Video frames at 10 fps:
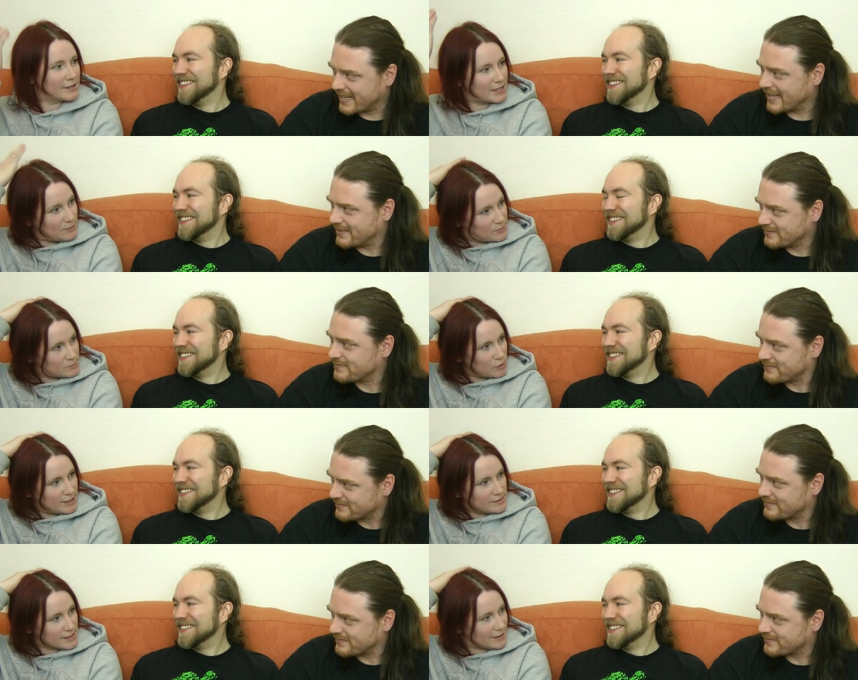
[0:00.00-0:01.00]
Speaker 1: to keep his
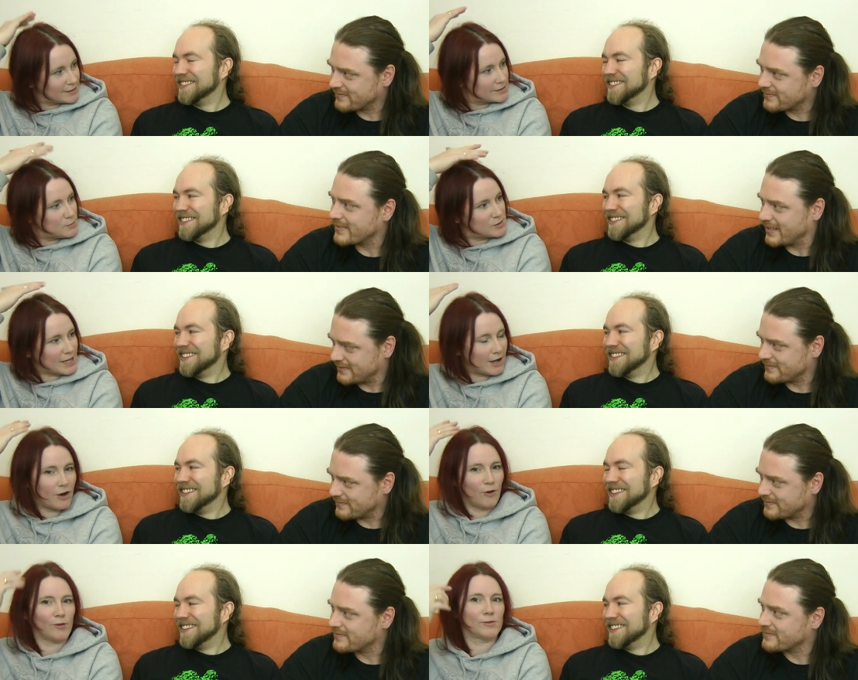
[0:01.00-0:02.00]
brains in, because he puts that
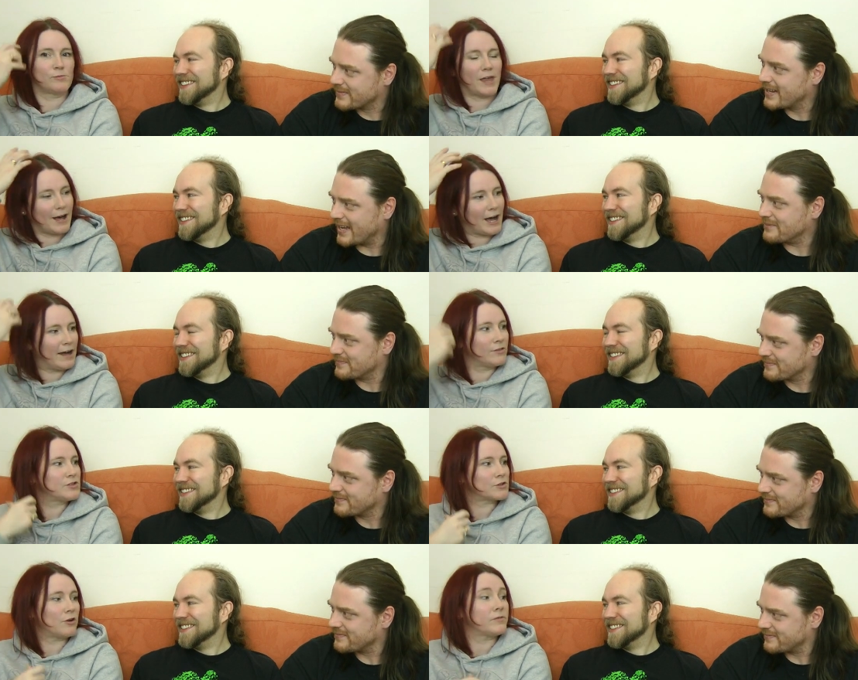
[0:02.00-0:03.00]
hat on, and that yeah. hat
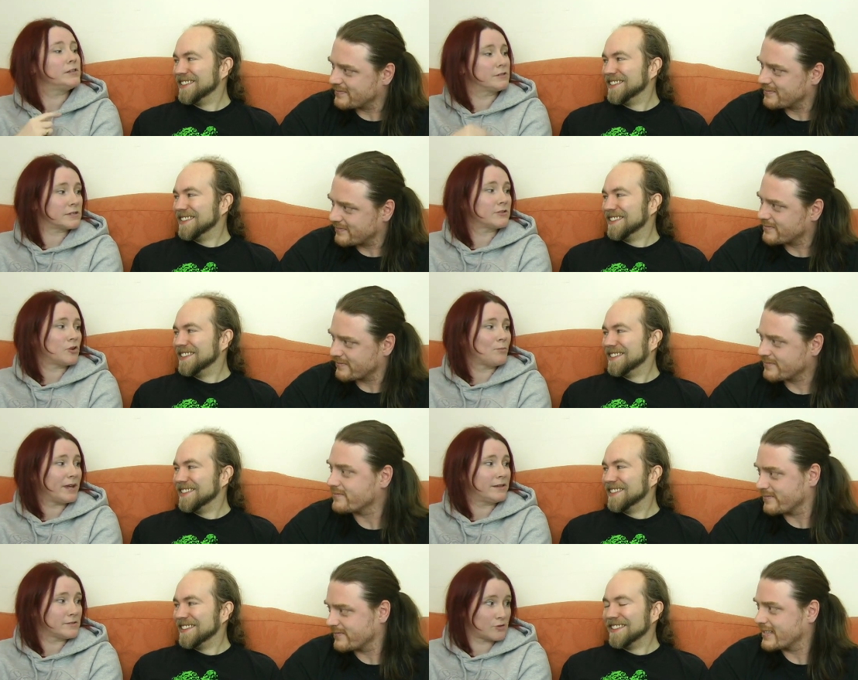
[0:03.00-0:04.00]
and the scarf, he looks like Tom
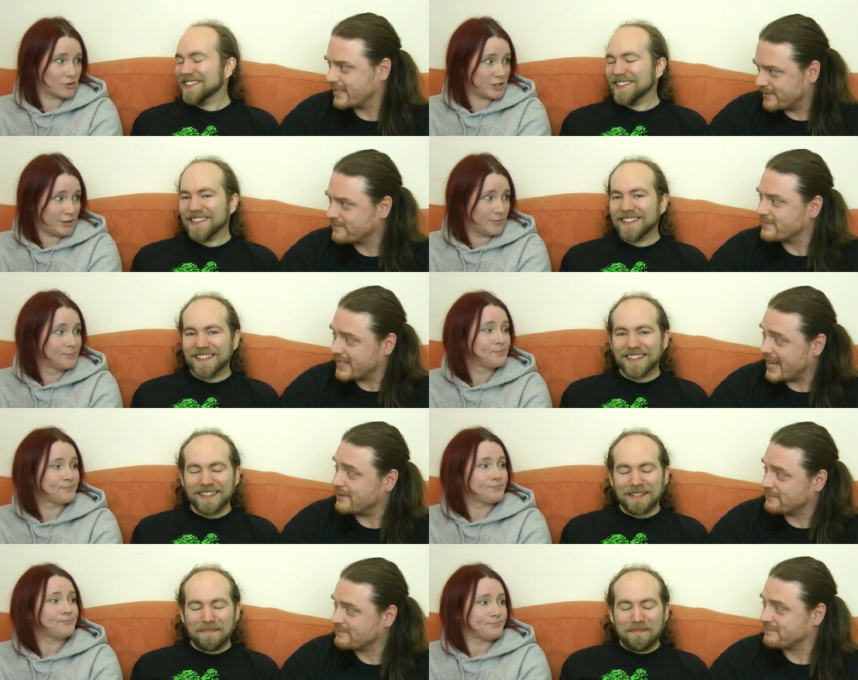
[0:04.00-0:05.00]
Baker's Doctor Who.
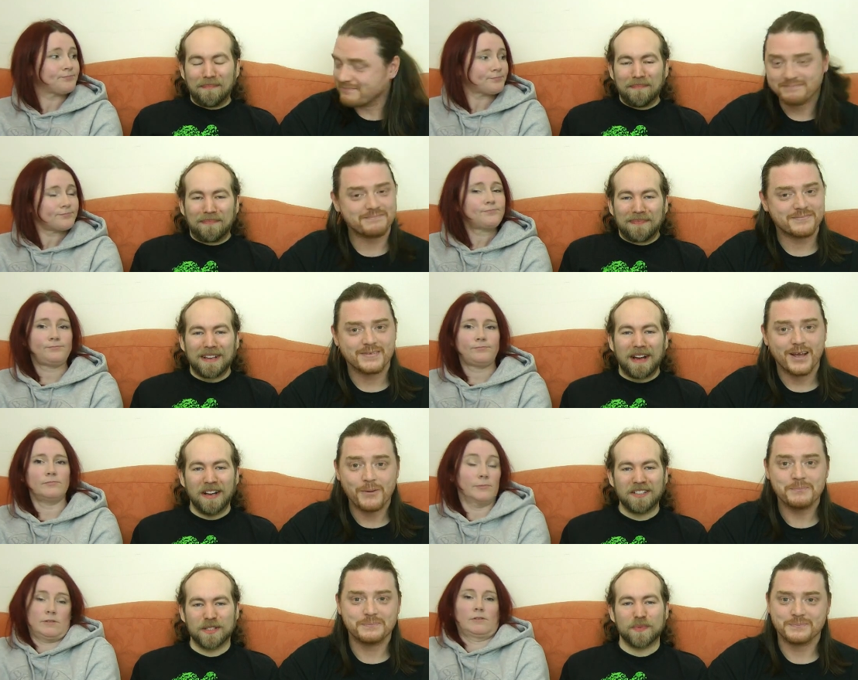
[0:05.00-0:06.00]
Yeah.
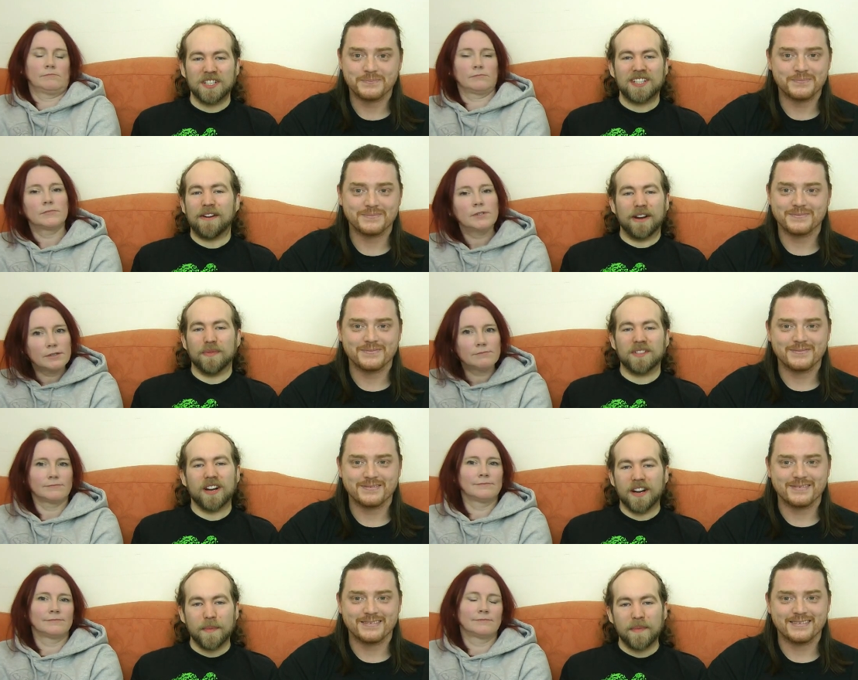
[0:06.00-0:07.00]
Speaker 2: I just wish Derek would
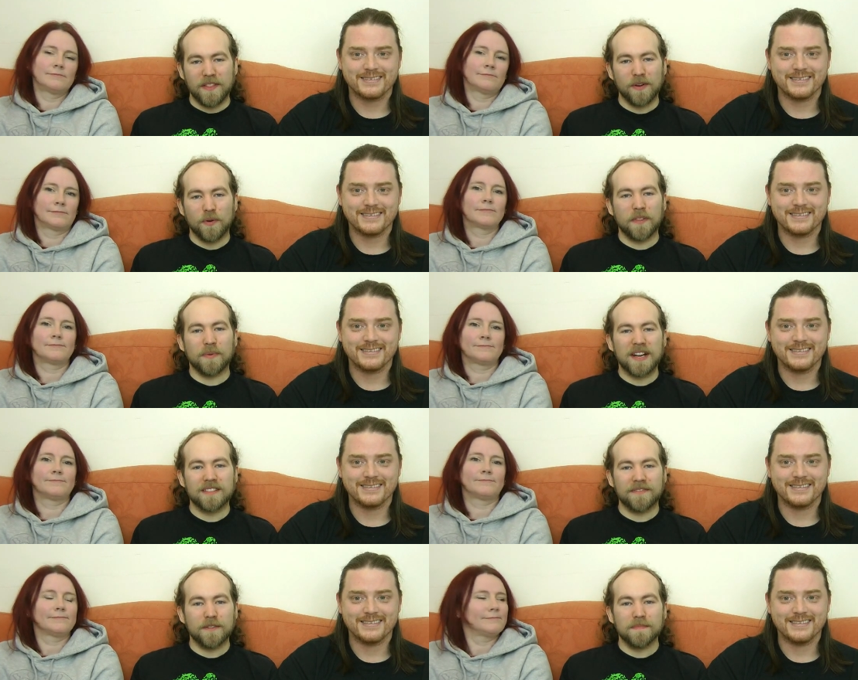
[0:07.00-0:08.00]
turn up in the Lord of the
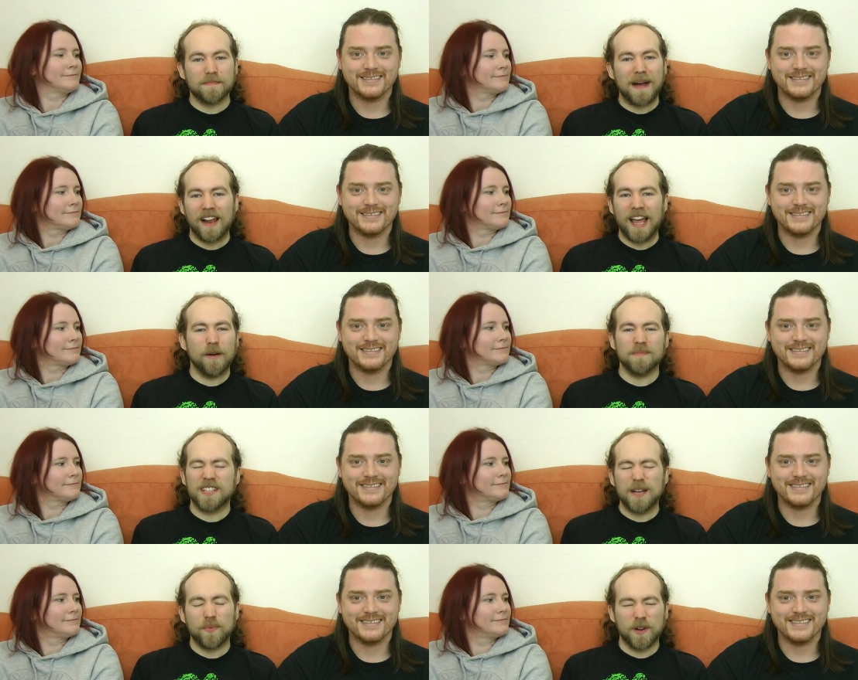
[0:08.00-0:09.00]
Rings films. Battle of
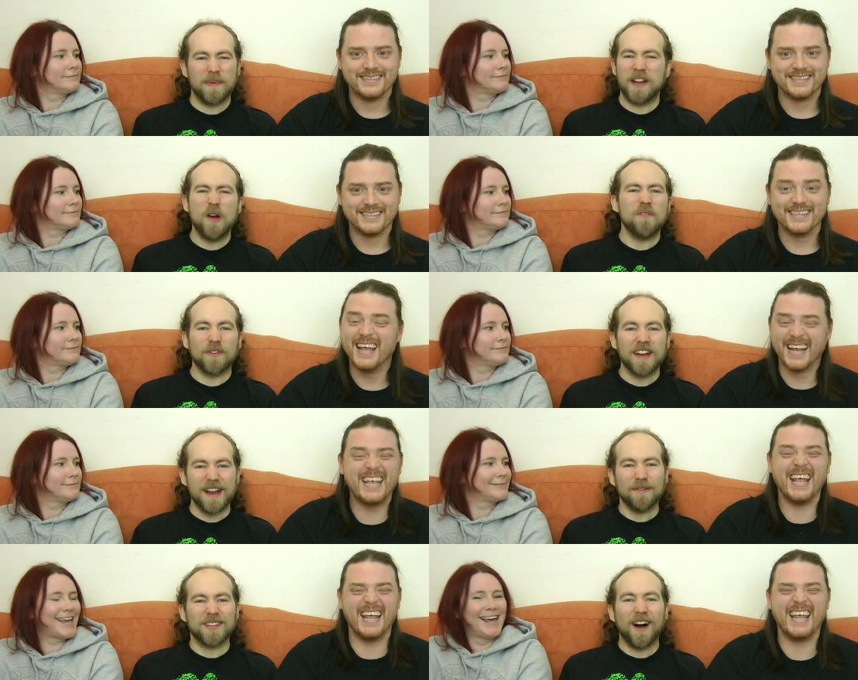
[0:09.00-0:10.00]
Helm's Deep would have been over in no